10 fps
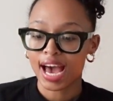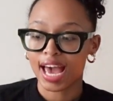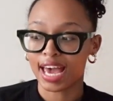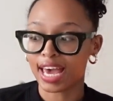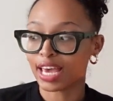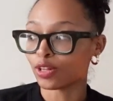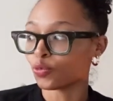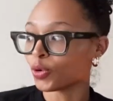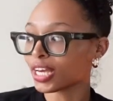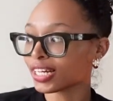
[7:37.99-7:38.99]

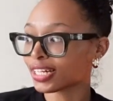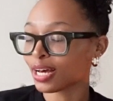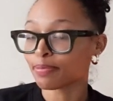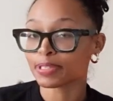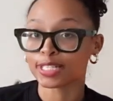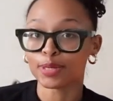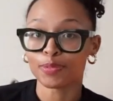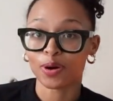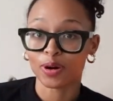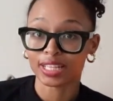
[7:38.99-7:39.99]
And we ended up
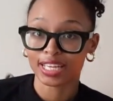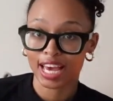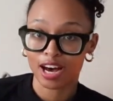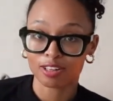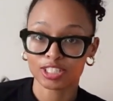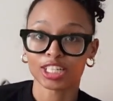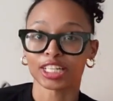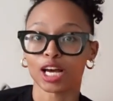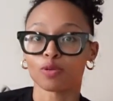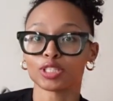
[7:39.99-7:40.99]
sleeping on the couch, and
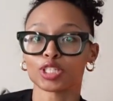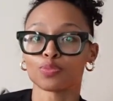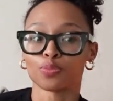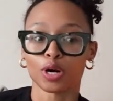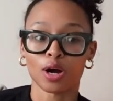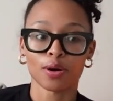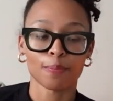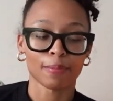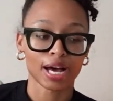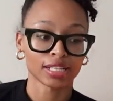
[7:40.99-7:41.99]
like we just
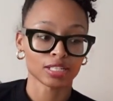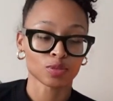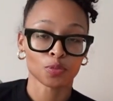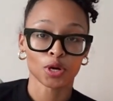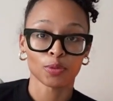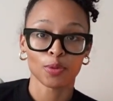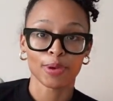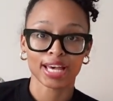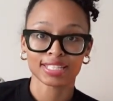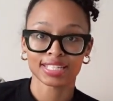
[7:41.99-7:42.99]
brought Mila's portable
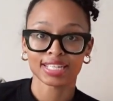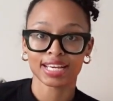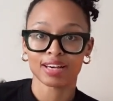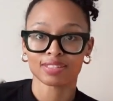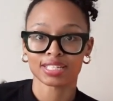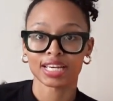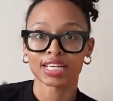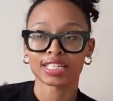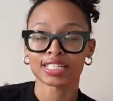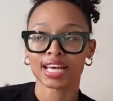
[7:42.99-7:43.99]
bassinet downstairs.